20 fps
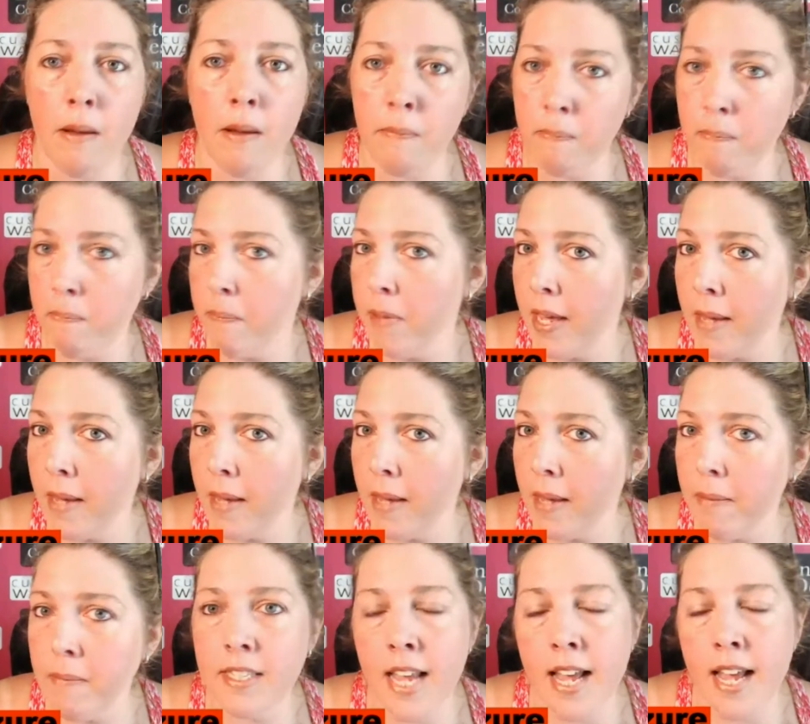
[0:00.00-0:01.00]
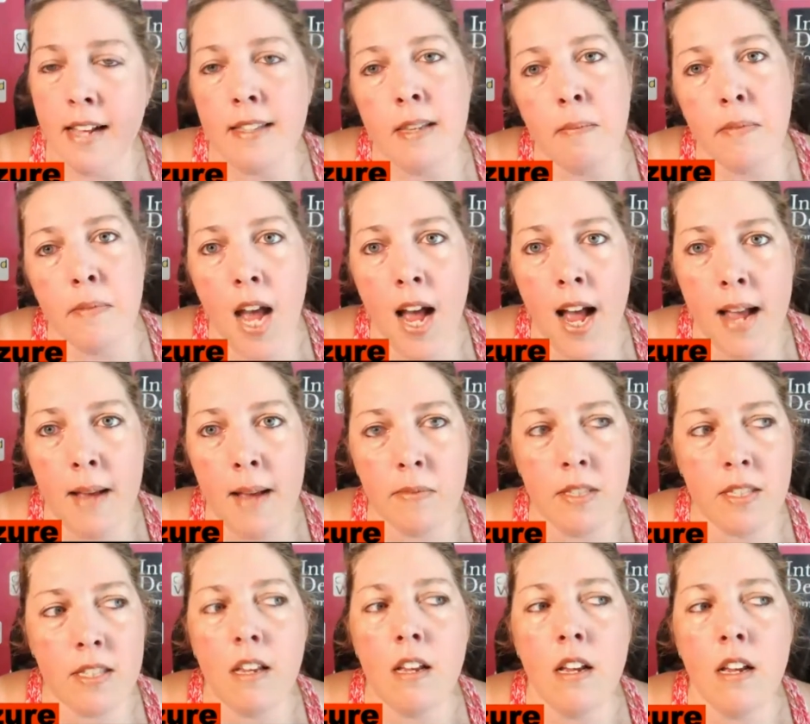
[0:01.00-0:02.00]
A big mistake
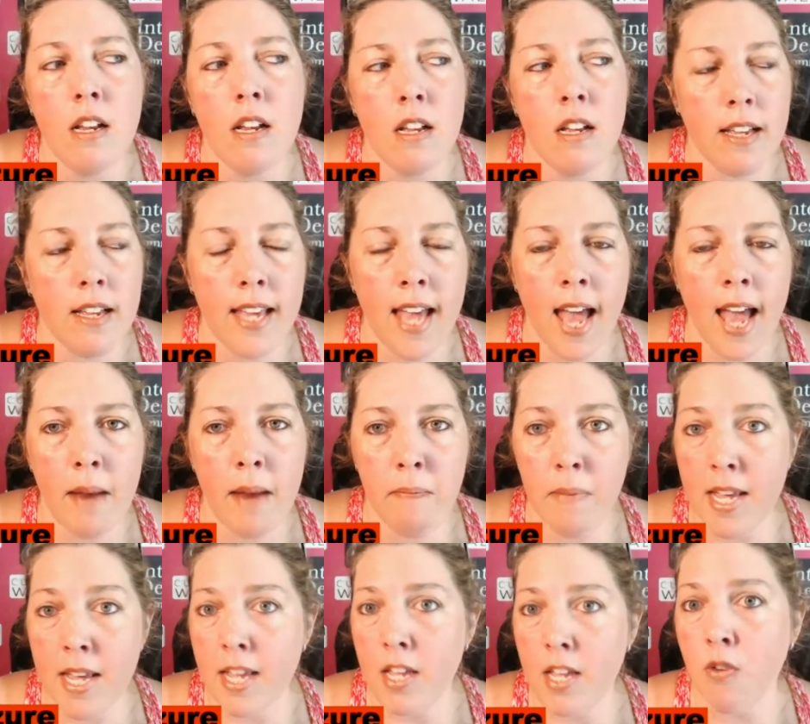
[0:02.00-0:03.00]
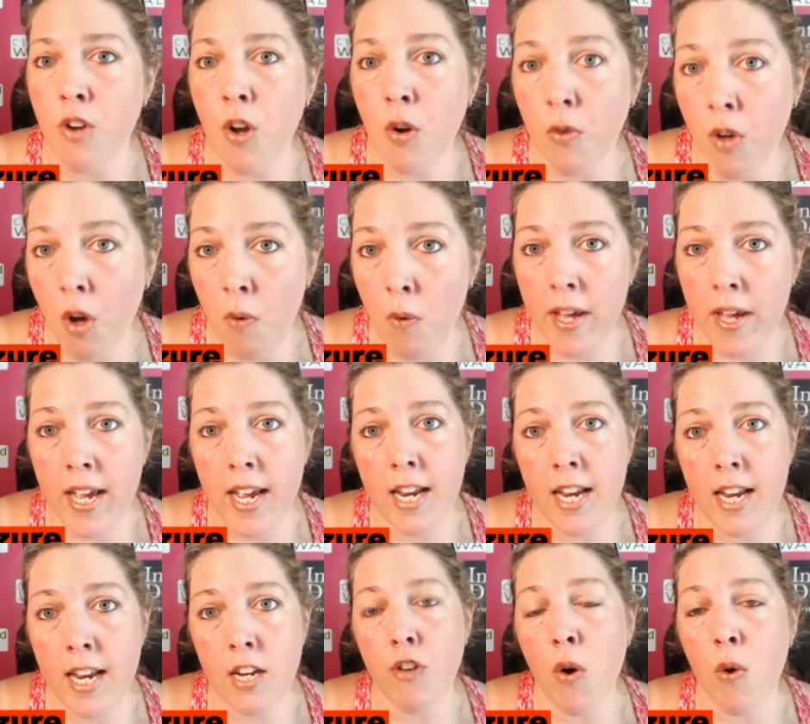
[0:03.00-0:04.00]
sometimes can be you don't go
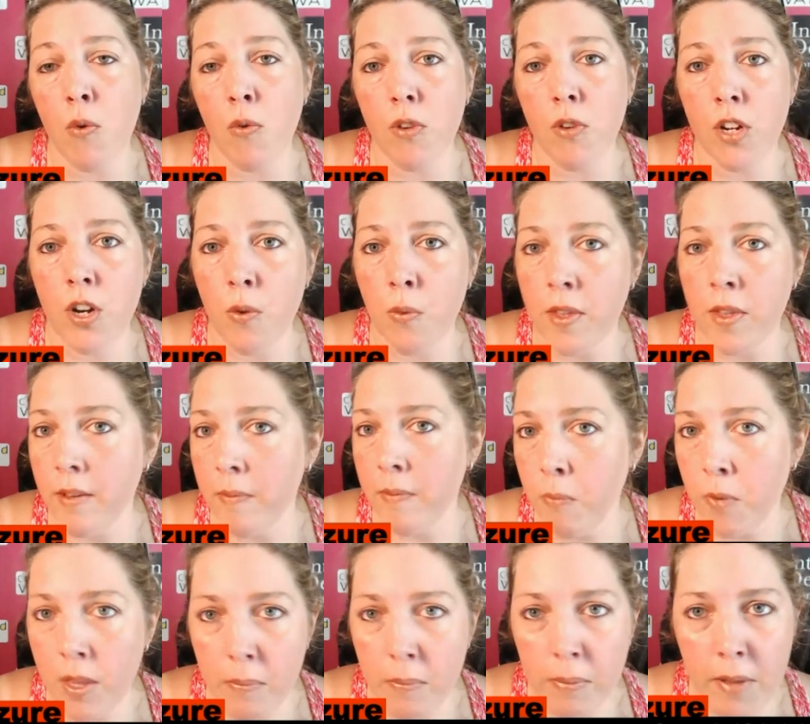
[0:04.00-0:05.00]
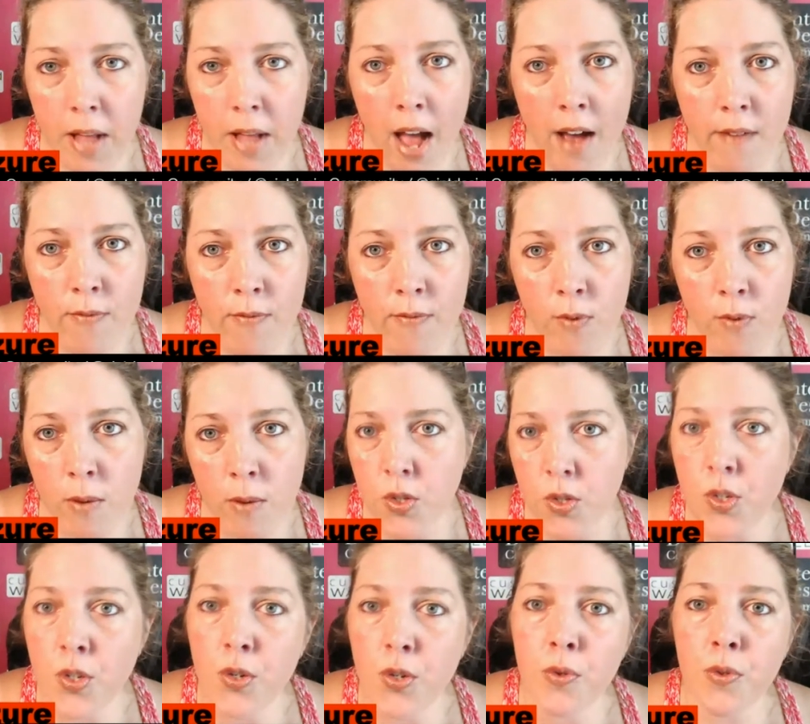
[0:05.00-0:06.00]
in, you don't, when the platform is
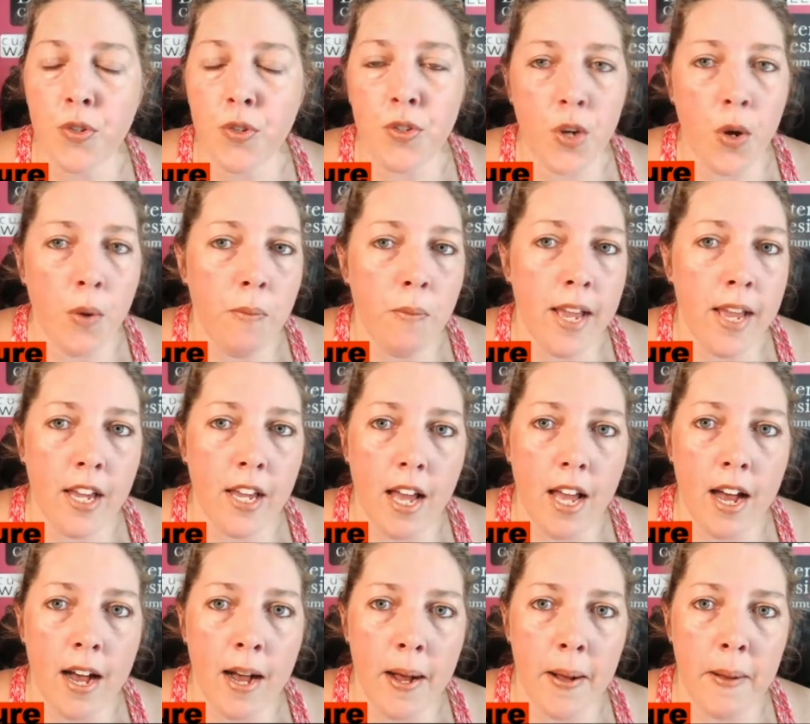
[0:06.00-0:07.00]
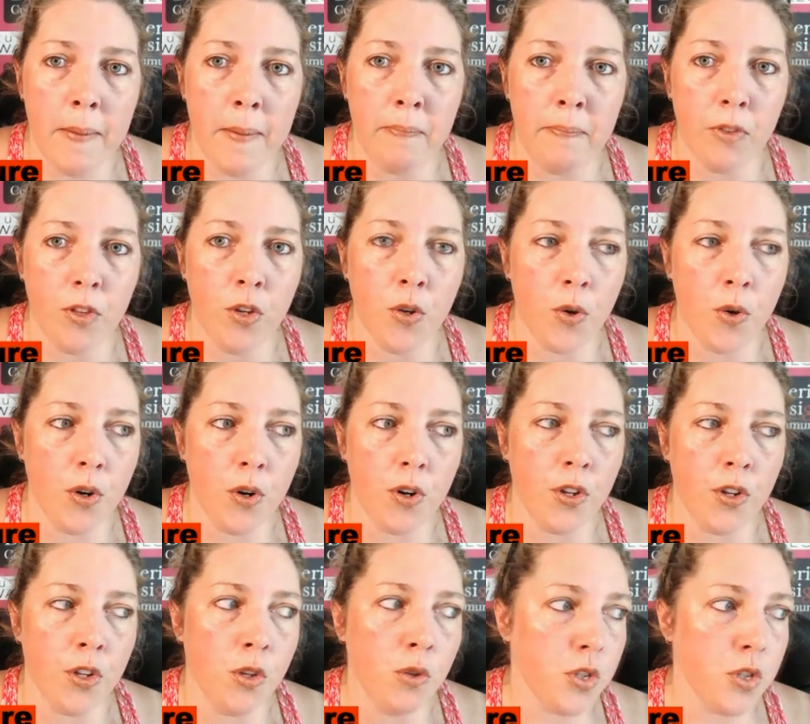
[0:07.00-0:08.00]
new, you don't make your
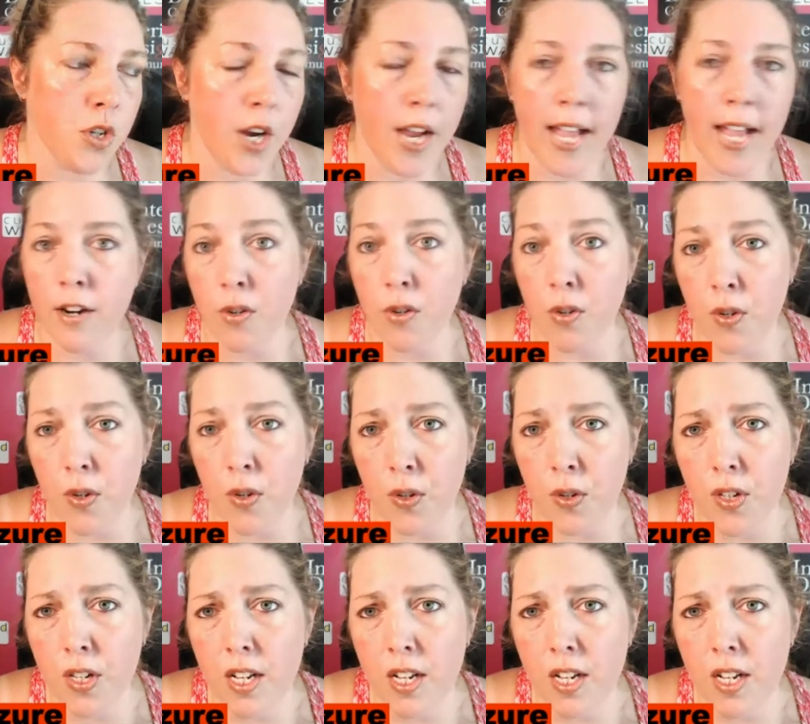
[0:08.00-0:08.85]
user handle